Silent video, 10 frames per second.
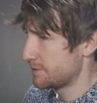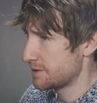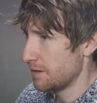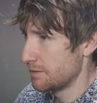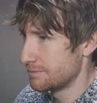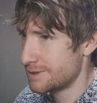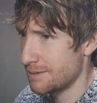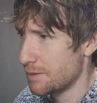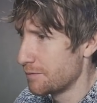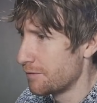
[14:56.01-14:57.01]
So,
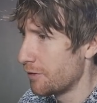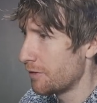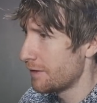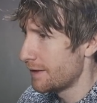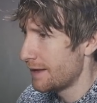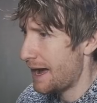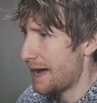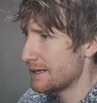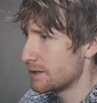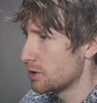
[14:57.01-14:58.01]
tip number four,
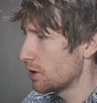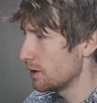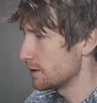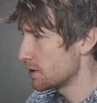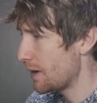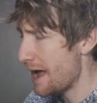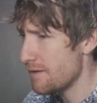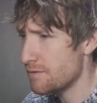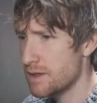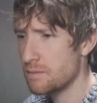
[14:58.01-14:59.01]
add in colour. So
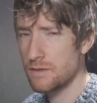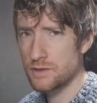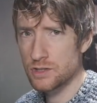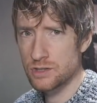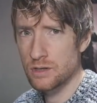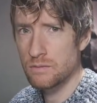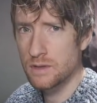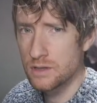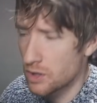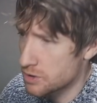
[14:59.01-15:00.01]
everything we've just done with
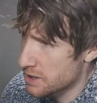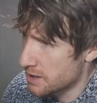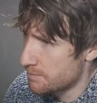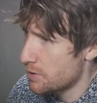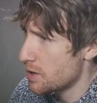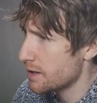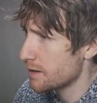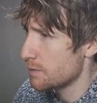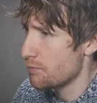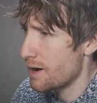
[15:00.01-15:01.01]
the dodging and
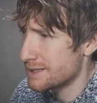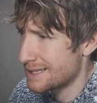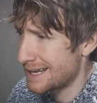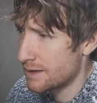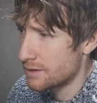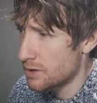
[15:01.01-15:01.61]
burning, the brightening and the